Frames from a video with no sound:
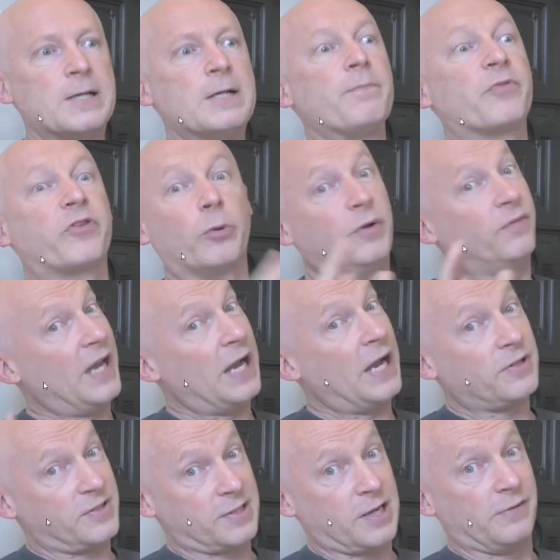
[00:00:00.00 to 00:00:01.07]
So we've now
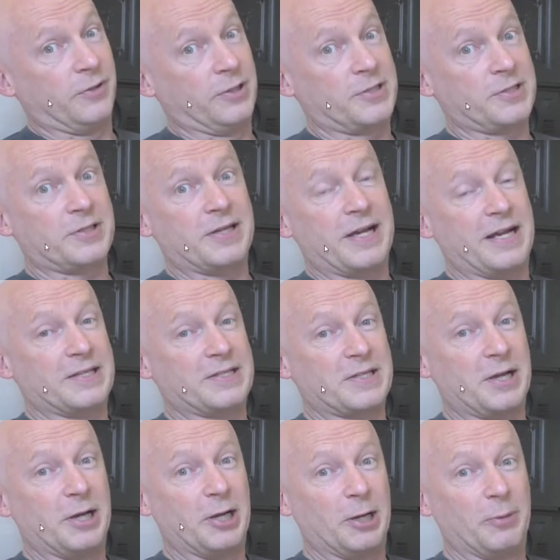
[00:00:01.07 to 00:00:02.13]
discovered that
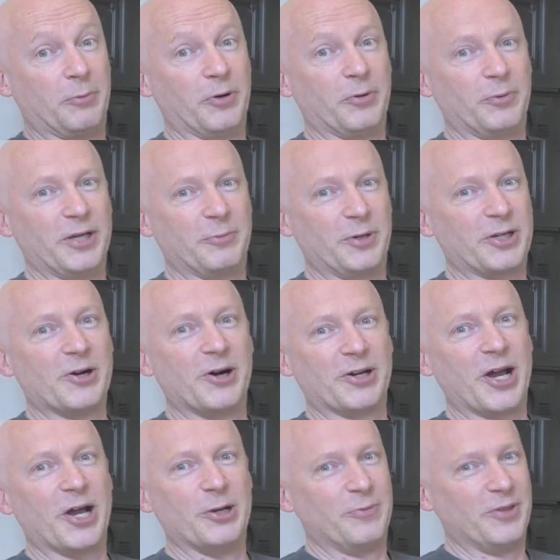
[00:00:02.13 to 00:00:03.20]
we can't hope